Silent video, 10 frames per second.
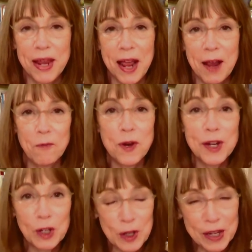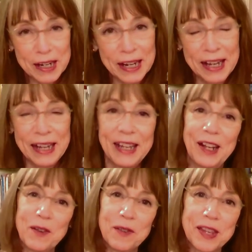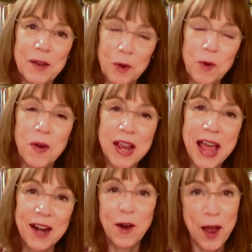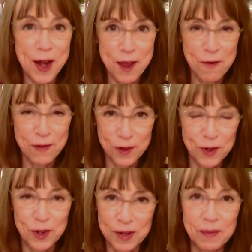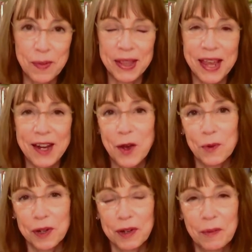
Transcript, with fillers: And I wish that, you know, South Korea had an audio version, but they don't.